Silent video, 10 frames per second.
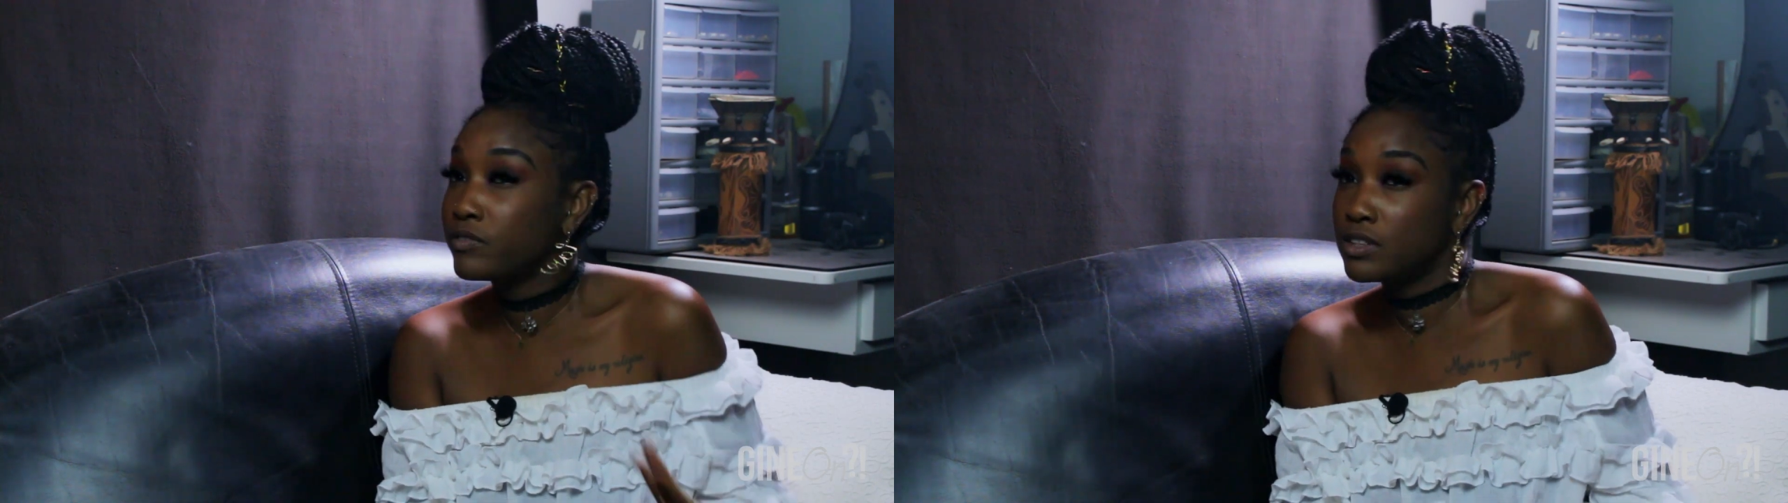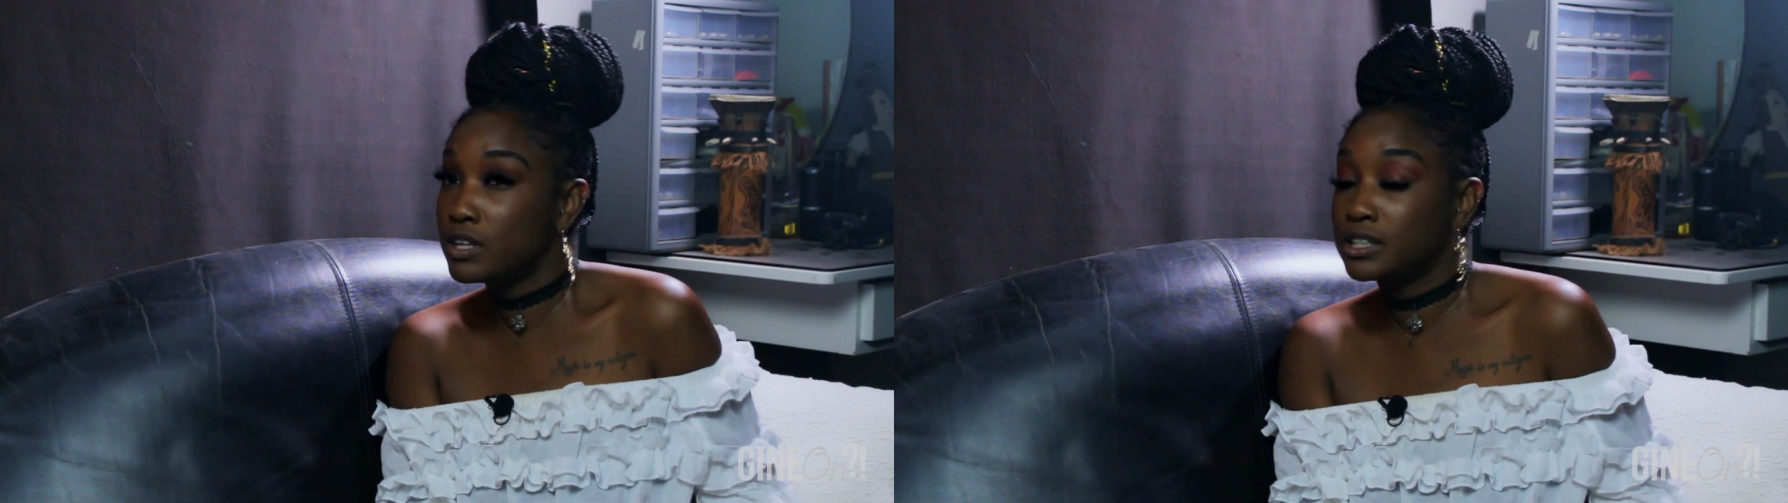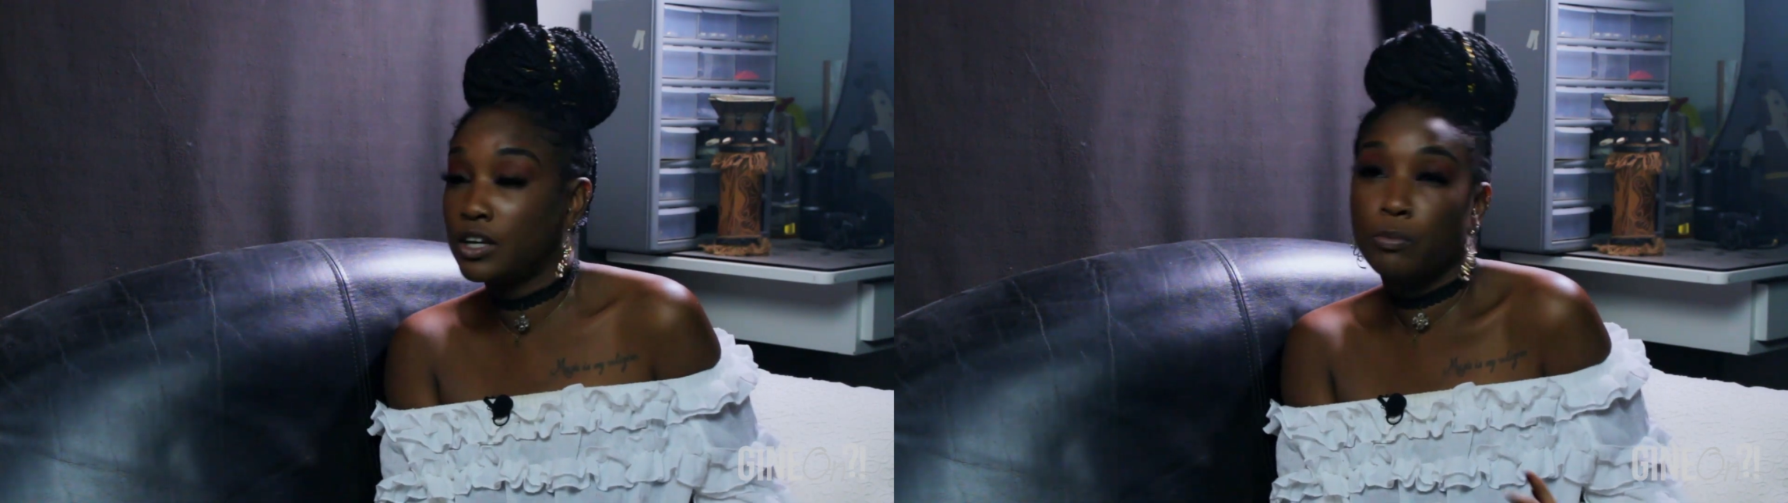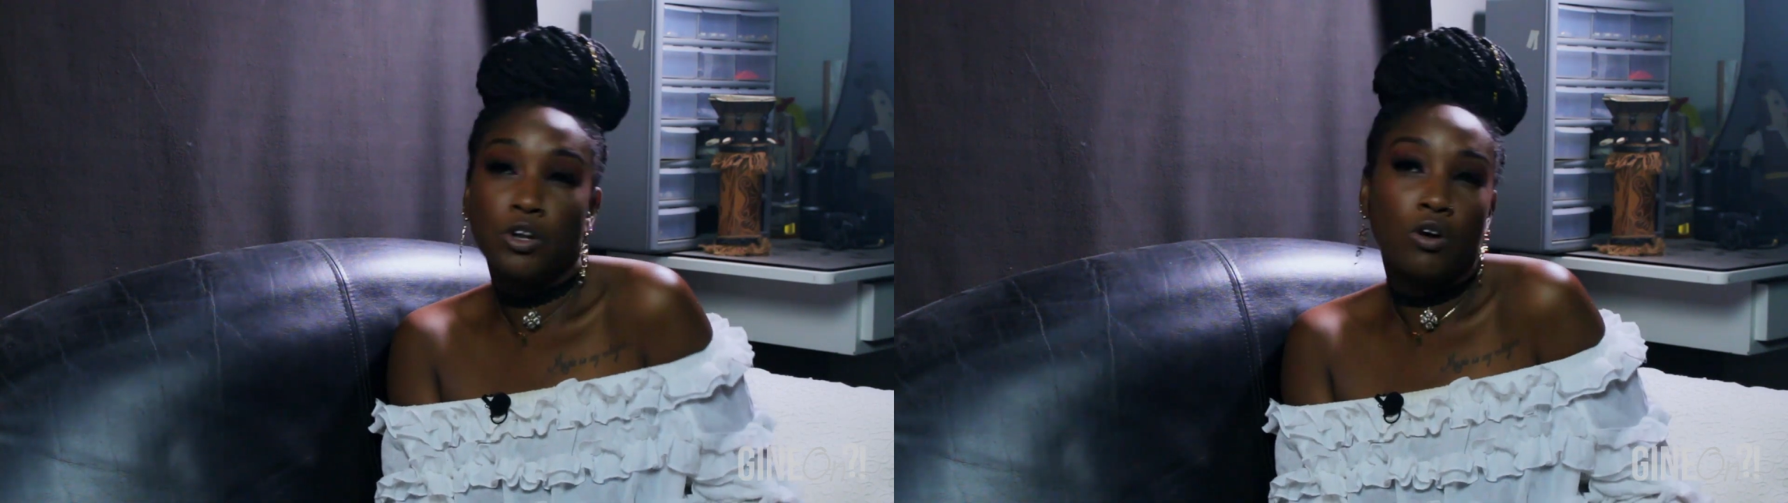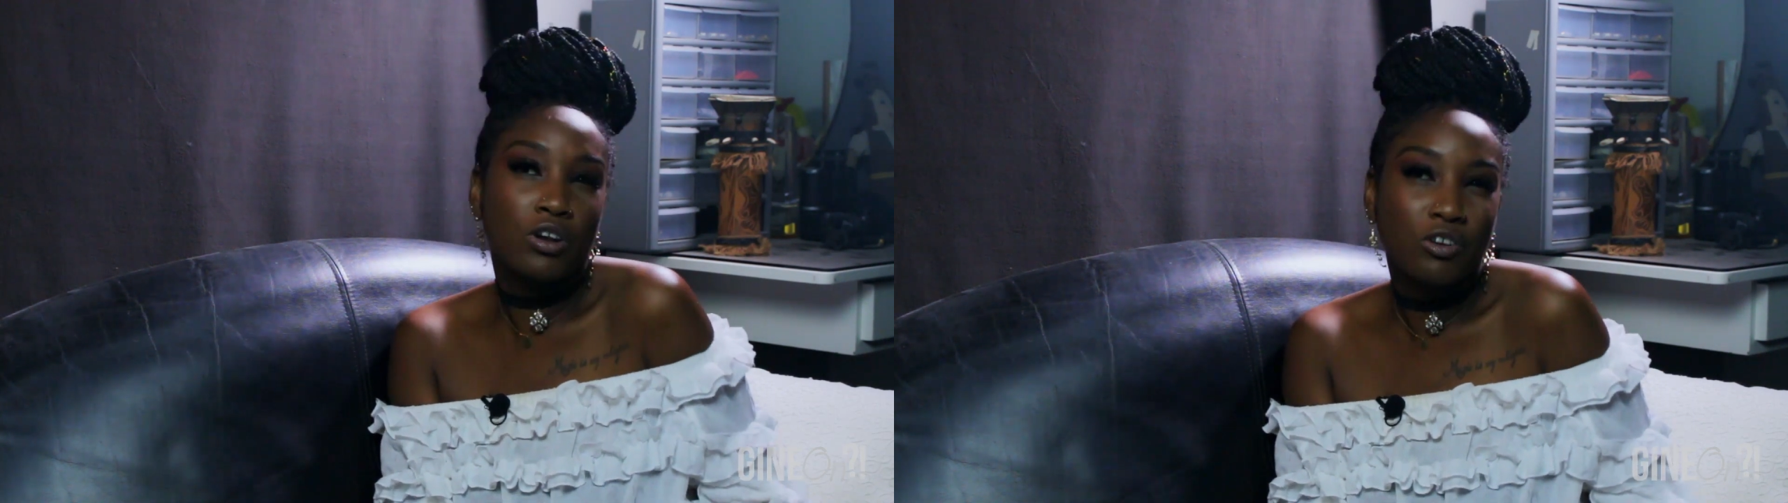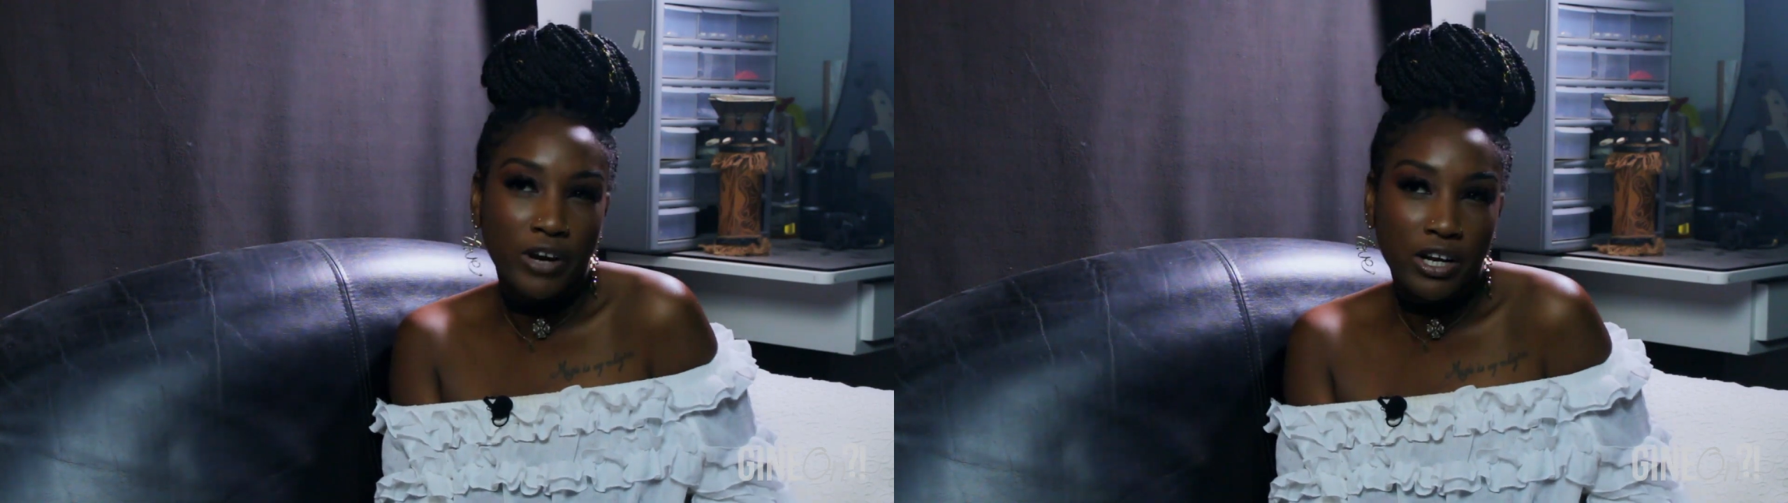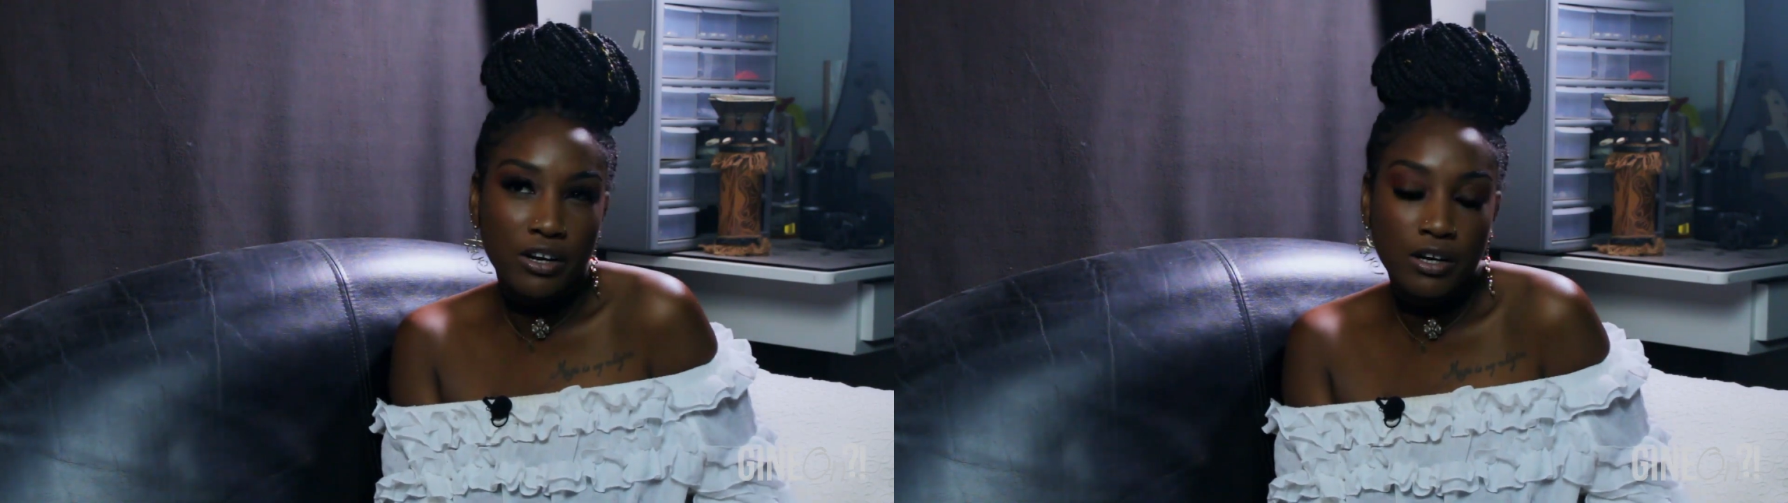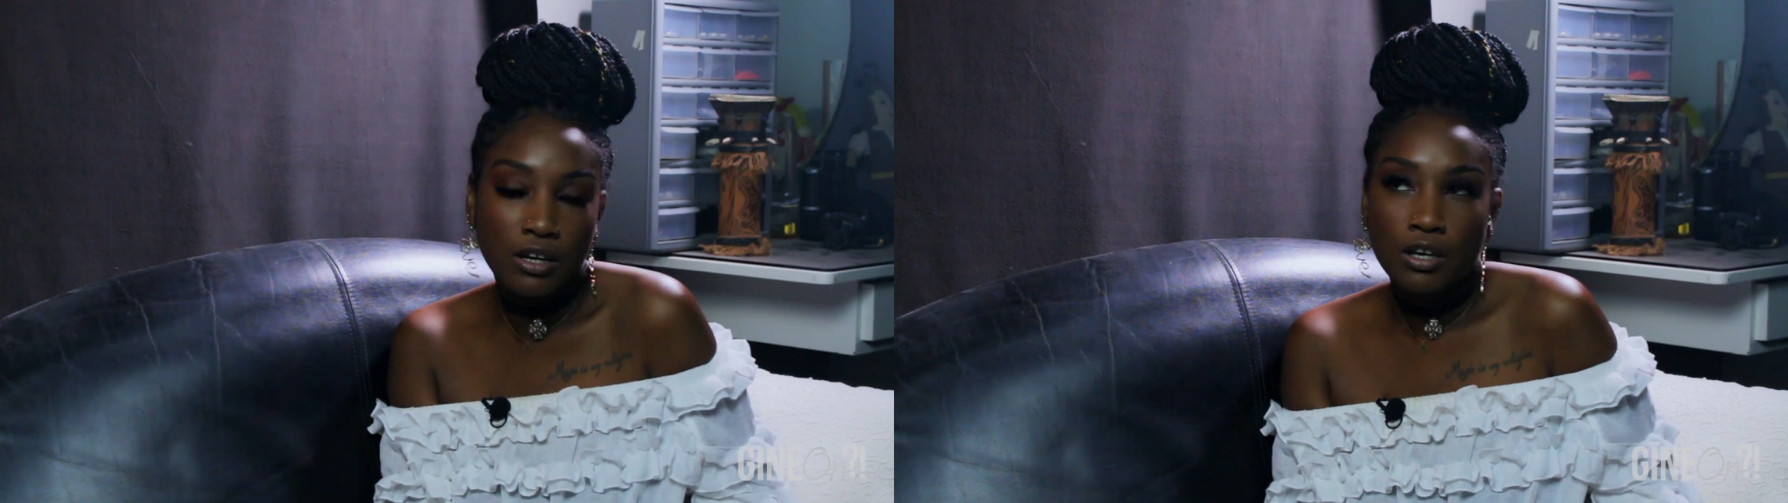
the things that you put on a rider.